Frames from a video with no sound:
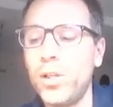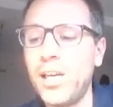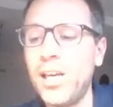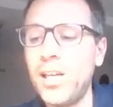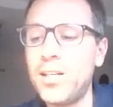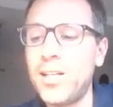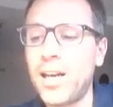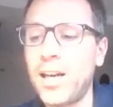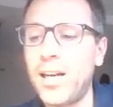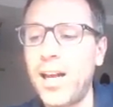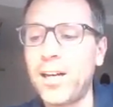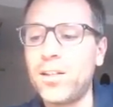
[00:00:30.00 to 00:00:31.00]
leads that
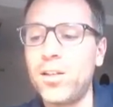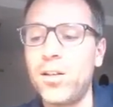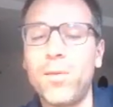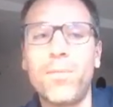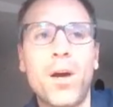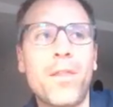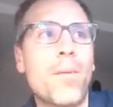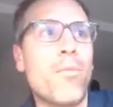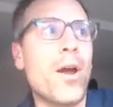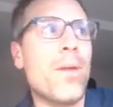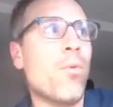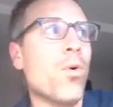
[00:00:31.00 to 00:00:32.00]
connect to the the
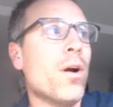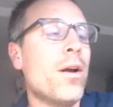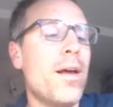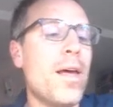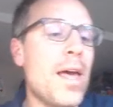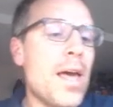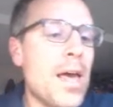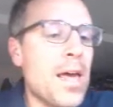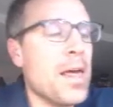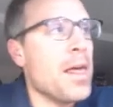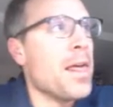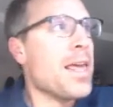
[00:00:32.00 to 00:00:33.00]
breadboard.
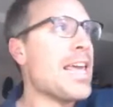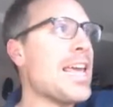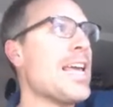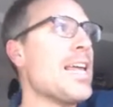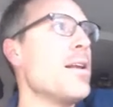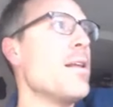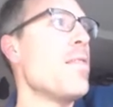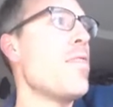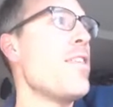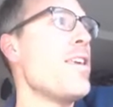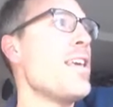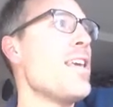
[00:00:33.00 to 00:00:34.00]
In
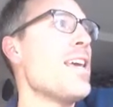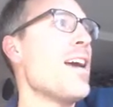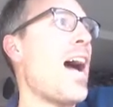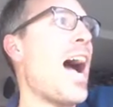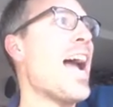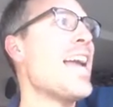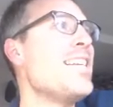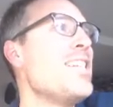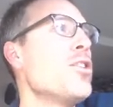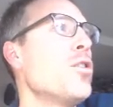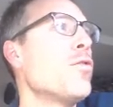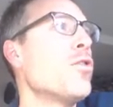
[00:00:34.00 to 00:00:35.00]
the ideal